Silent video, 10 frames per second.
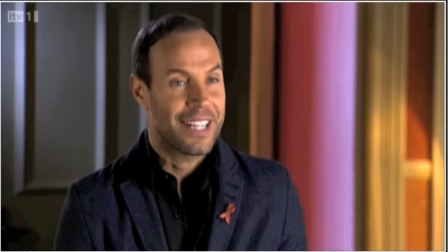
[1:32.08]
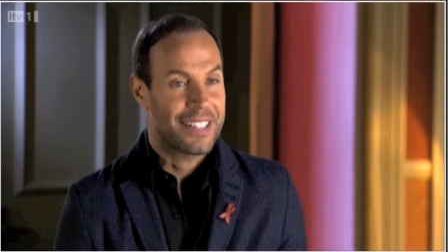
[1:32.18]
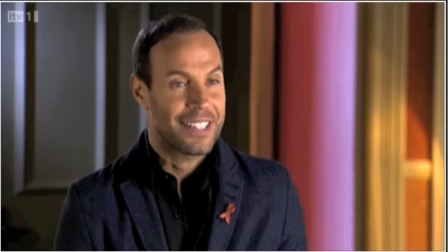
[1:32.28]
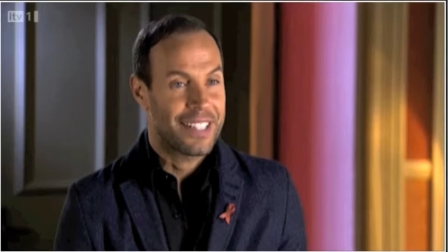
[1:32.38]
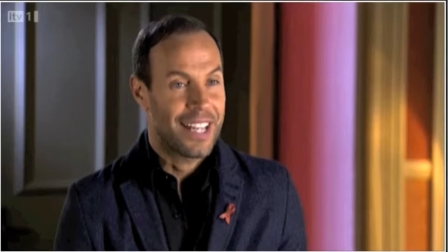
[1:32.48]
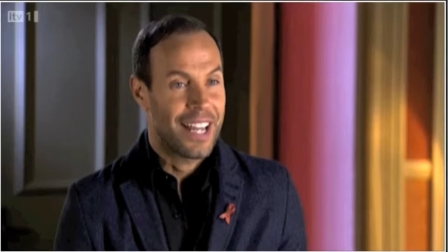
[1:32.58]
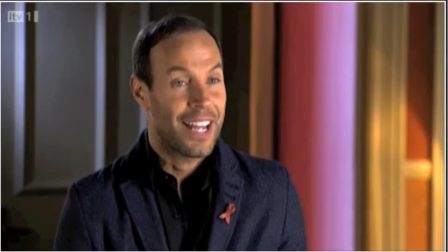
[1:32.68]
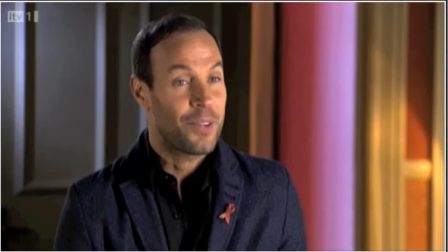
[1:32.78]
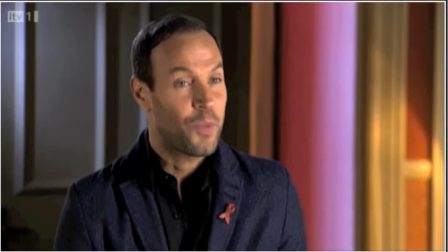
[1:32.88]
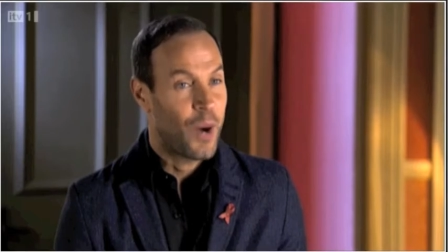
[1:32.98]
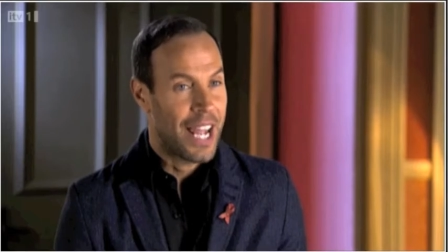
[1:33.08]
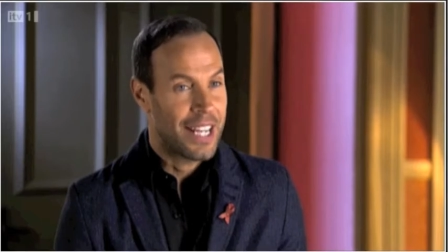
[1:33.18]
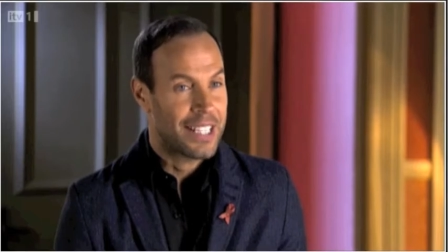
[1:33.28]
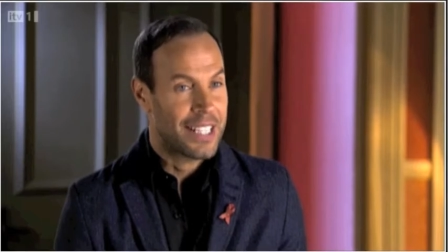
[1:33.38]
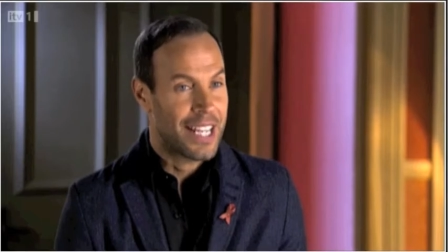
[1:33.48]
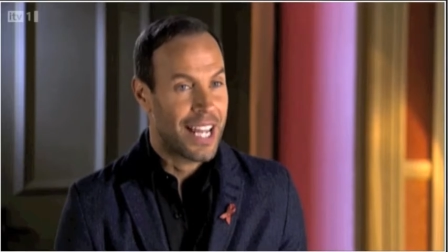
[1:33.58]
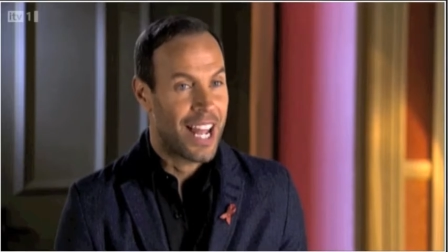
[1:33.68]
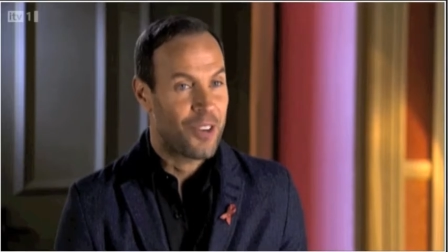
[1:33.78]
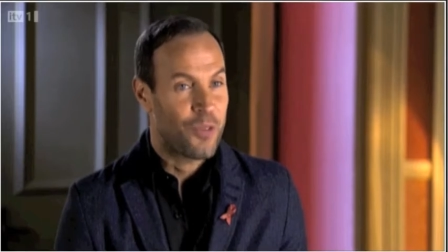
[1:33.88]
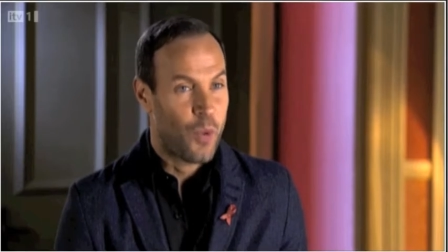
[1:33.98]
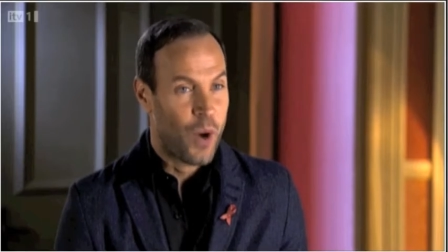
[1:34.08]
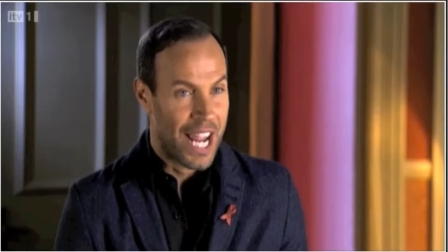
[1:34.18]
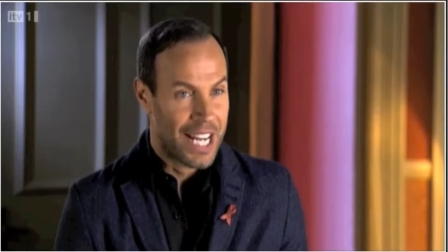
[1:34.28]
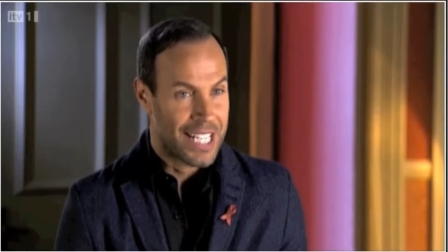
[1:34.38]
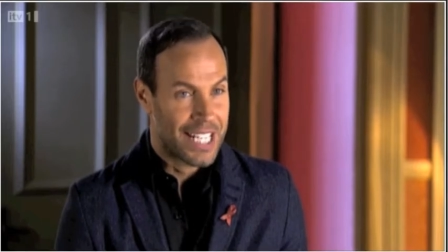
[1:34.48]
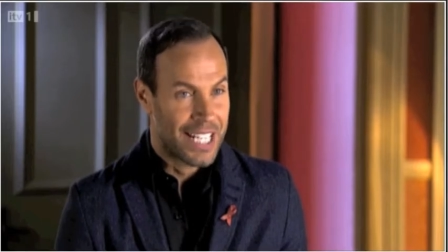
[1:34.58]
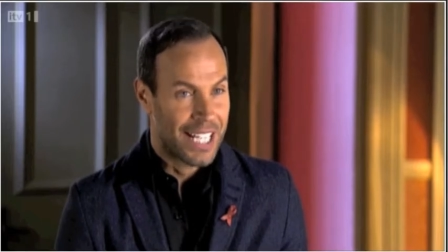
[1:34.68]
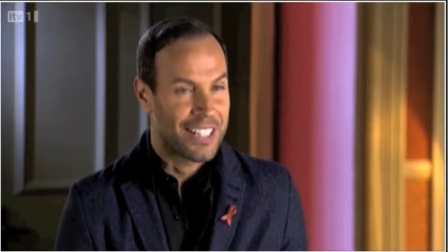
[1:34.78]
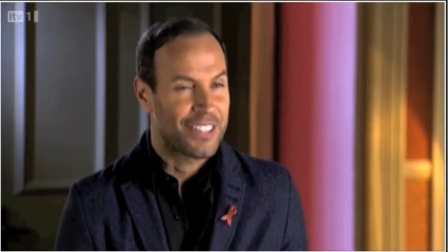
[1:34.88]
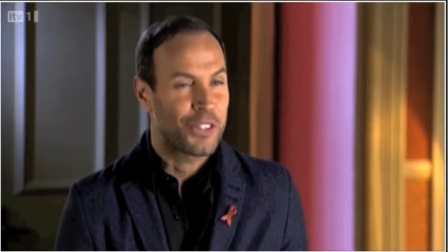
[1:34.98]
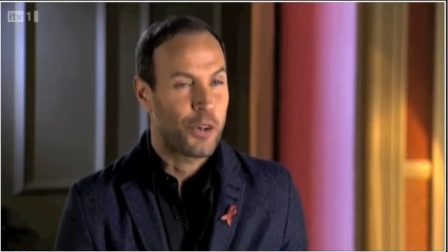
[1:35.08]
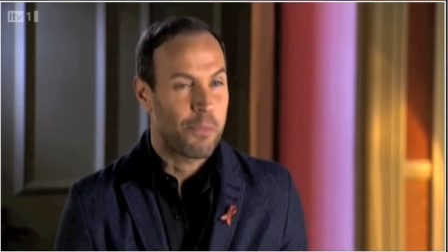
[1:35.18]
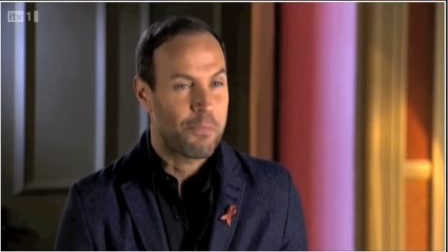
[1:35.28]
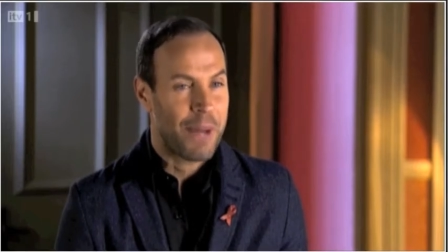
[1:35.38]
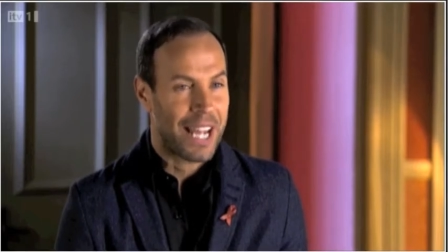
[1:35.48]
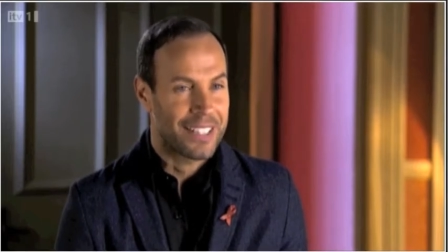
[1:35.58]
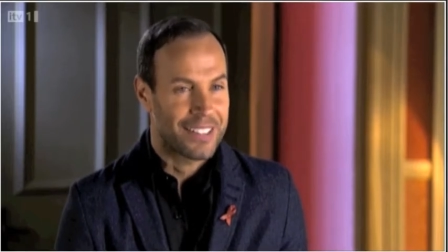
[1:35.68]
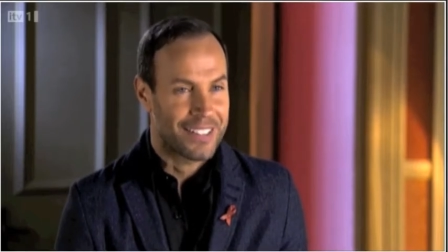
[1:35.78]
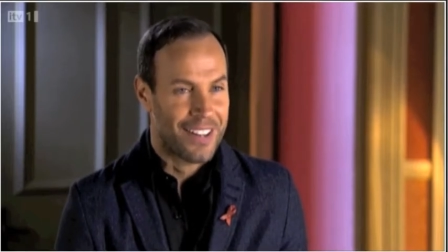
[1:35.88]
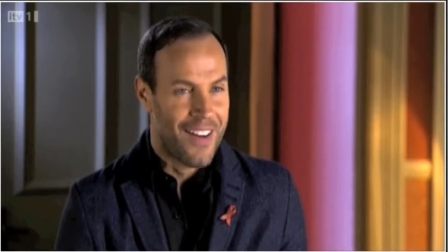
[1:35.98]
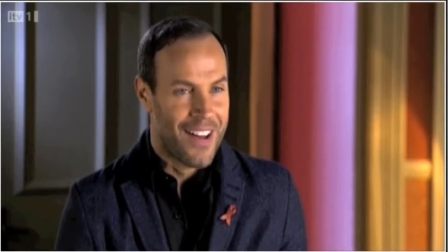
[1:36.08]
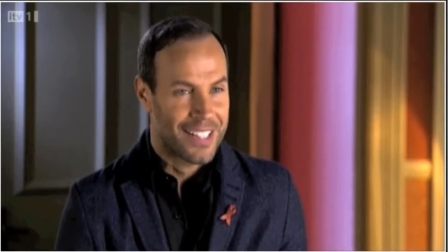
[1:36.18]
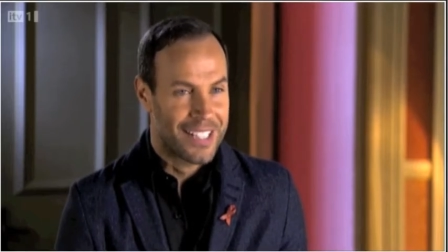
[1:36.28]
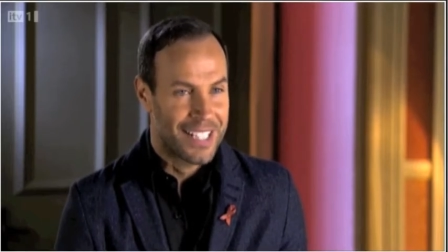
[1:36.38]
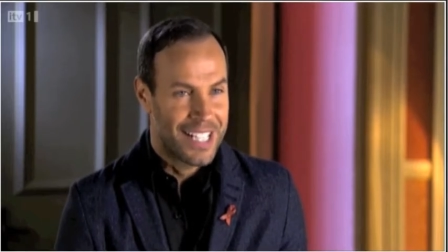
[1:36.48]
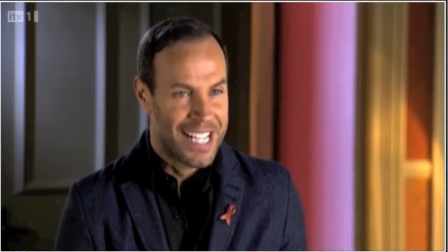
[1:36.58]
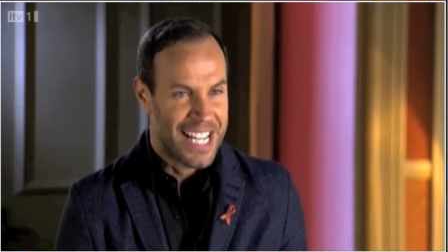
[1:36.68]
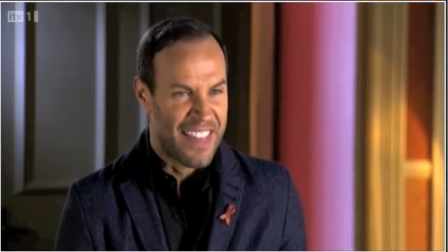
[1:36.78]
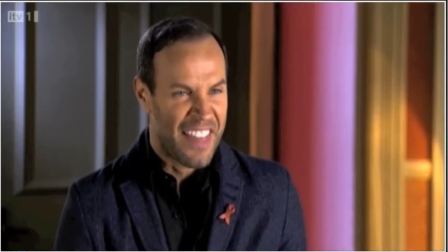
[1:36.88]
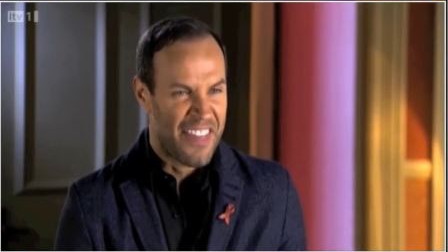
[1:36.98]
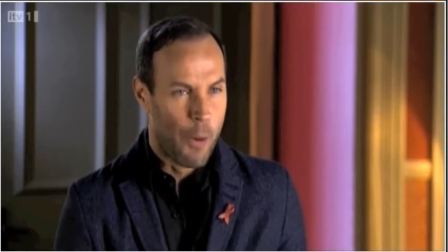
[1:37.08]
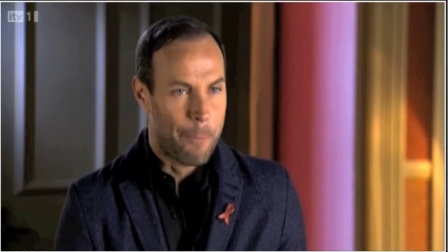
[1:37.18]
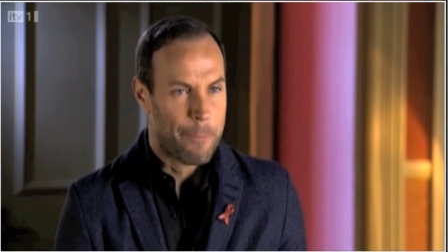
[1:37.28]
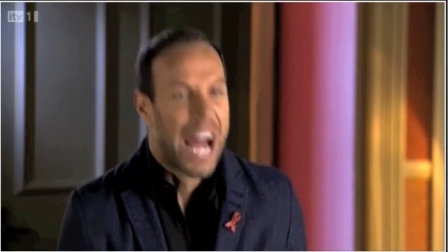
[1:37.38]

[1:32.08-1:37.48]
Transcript: wait and wait and wait until your back is turned, and then they'll